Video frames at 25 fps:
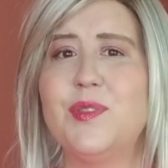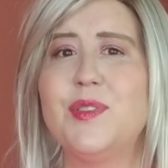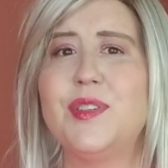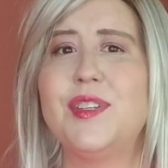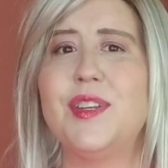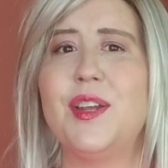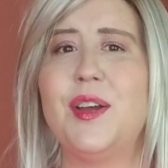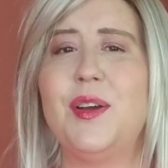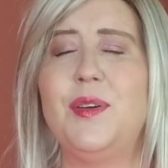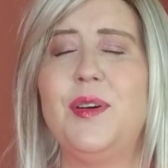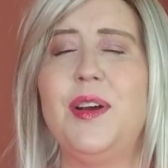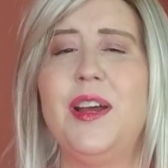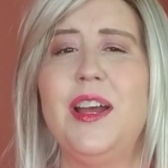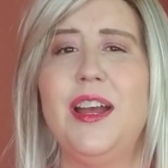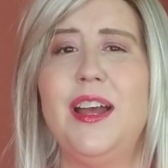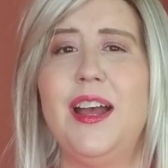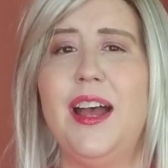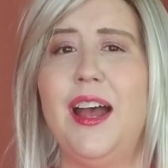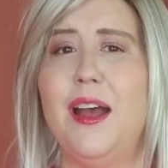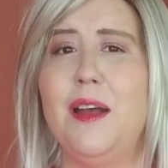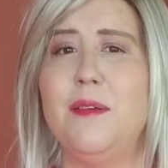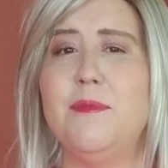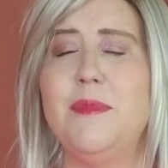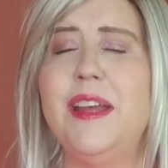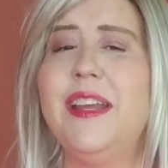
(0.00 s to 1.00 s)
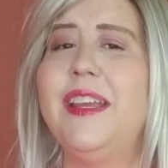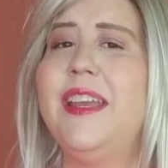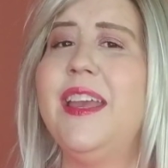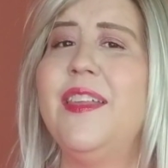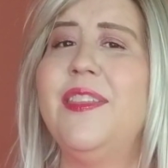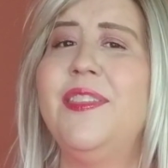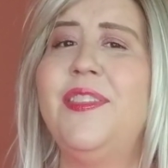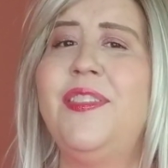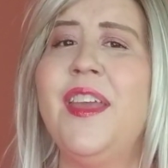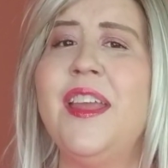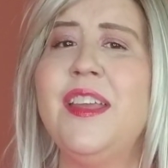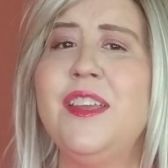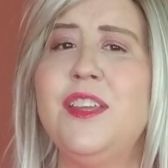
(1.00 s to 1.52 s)
So
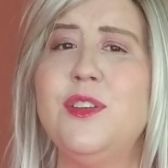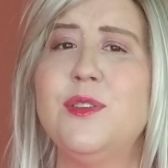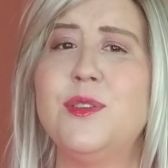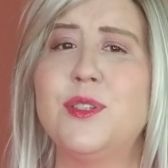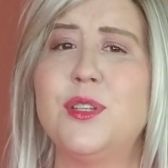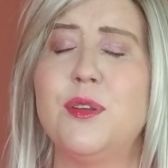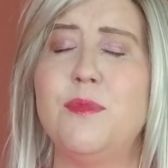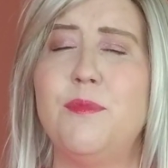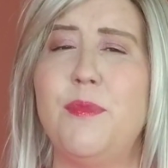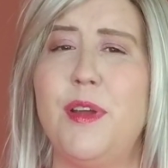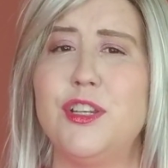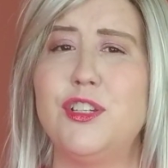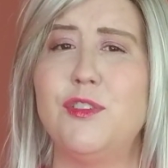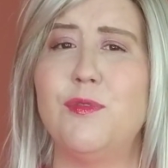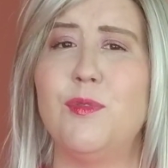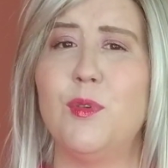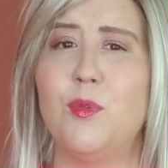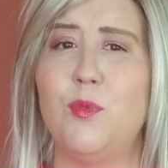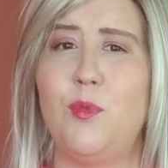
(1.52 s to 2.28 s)
again, thank you so much for